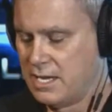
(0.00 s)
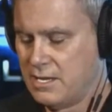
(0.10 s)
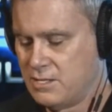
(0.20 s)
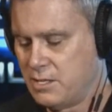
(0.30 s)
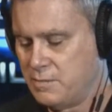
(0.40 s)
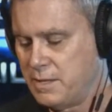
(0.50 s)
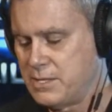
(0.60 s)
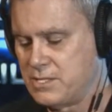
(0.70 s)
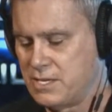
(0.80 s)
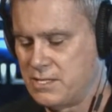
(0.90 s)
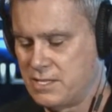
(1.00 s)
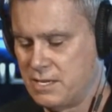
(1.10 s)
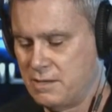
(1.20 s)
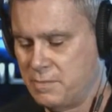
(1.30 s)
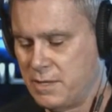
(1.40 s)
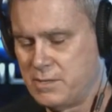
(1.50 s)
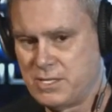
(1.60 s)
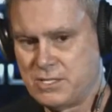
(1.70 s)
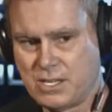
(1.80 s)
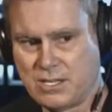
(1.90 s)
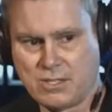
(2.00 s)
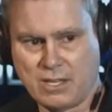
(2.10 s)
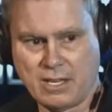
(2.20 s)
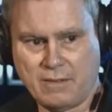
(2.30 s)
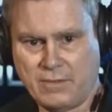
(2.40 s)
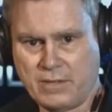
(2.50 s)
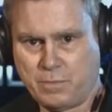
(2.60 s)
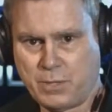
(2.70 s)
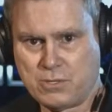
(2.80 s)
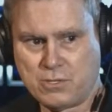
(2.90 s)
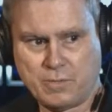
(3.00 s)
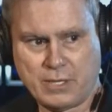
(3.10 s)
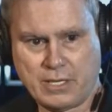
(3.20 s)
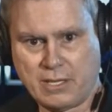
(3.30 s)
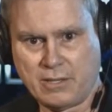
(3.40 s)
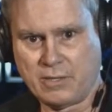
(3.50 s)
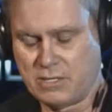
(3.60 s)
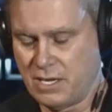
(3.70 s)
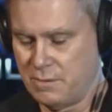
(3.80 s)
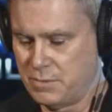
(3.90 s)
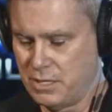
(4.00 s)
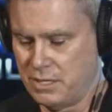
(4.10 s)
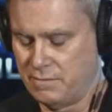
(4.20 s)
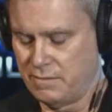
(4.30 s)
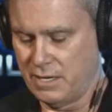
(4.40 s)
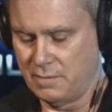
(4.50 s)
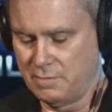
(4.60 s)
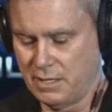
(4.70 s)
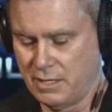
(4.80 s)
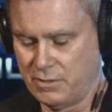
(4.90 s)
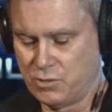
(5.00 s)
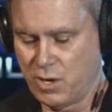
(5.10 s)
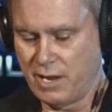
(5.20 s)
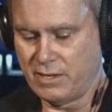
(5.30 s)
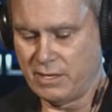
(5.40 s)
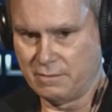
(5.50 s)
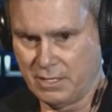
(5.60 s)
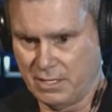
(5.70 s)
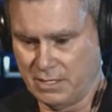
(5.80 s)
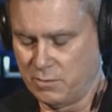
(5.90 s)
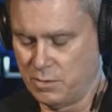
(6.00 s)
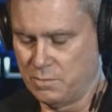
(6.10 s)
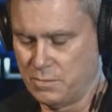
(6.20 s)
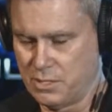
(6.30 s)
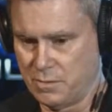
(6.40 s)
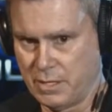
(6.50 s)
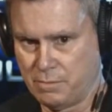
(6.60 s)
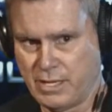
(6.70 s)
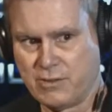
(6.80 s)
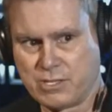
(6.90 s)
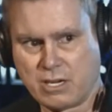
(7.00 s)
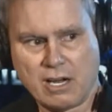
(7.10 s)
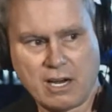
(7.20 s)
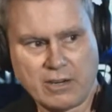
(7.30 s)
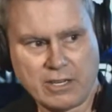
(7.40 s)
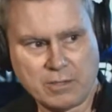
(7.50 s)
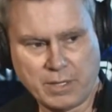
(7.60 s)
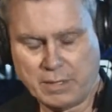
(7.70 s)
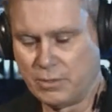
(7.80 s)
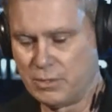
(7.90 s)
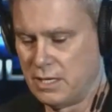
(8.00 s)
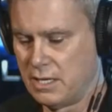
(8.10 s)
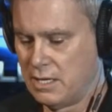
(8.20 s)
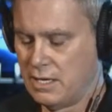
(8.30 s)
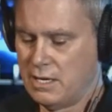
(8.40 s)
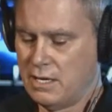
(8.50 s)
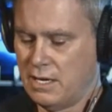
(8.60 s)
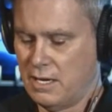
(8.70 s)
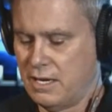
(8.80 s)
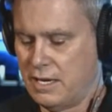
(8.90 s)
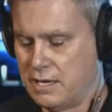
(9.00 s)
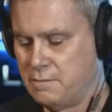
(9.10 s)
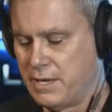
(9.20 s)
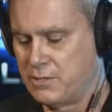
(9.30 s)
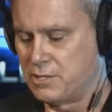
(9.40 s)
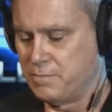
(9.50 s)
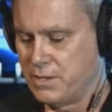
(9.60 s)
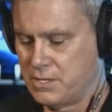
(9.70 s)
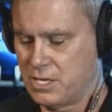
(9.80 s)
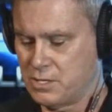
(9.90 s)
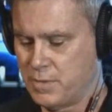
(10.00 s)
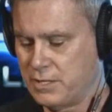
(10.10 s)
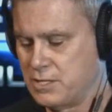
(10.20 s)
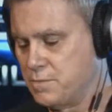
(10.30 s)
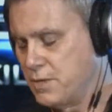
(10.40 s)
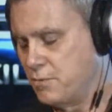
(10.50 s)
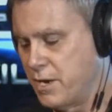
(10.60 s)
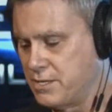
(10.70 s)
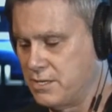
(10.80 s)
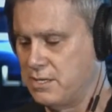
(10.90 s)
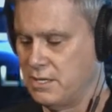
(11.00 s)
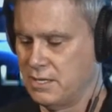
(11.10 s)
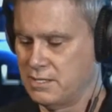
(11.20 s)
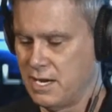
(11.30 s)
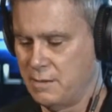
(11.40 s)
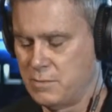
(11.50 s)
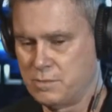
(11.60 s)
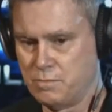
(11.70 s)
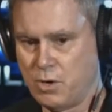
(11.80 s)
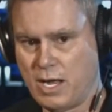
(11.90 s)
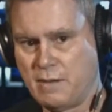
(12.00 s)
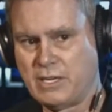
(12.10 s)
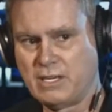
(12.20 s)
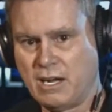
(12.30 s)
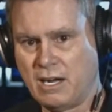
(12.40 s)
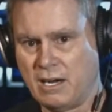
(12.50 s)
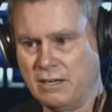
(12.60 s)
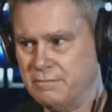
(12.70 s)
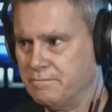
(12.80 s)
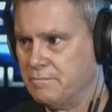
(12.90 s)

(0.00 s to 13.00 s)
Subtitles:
So the BBC says there appears to have been another attempt of a driving killing where somebody plows a car into people in Belgium. The suspect has been arrested. His name is Mohammed R.